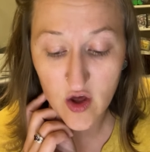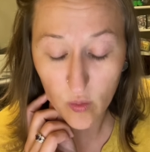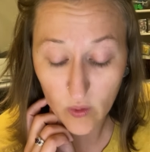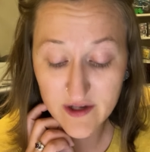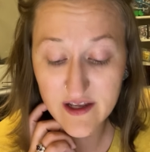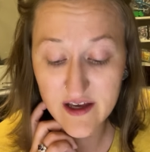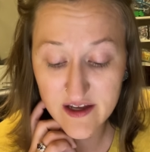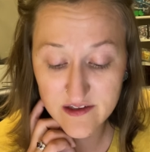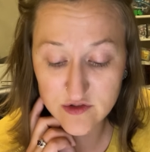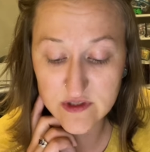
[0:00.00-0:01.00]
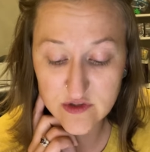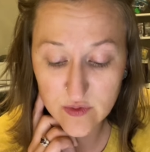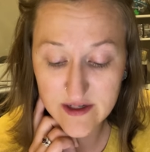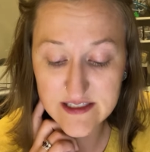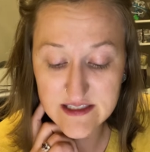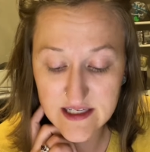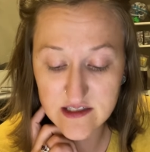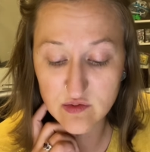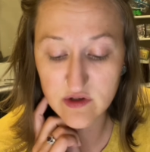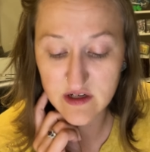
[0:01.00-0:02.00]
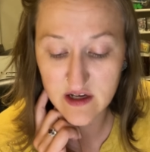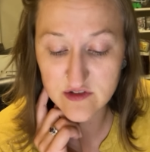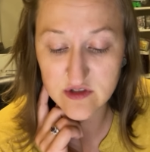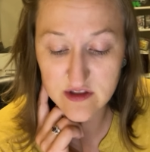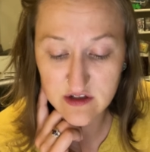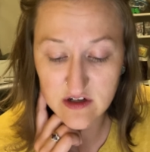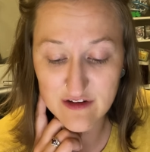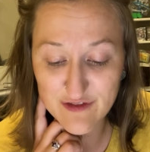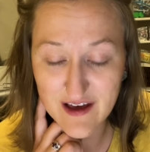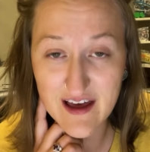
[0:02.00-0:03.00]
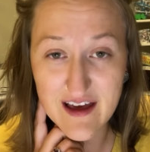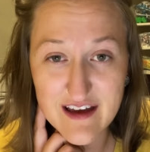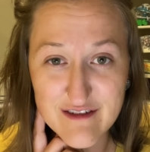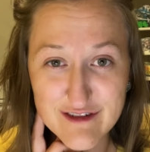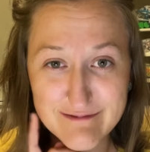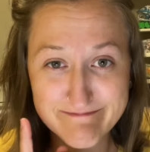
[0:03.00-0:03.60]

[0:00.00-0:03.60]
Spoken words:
126, 135.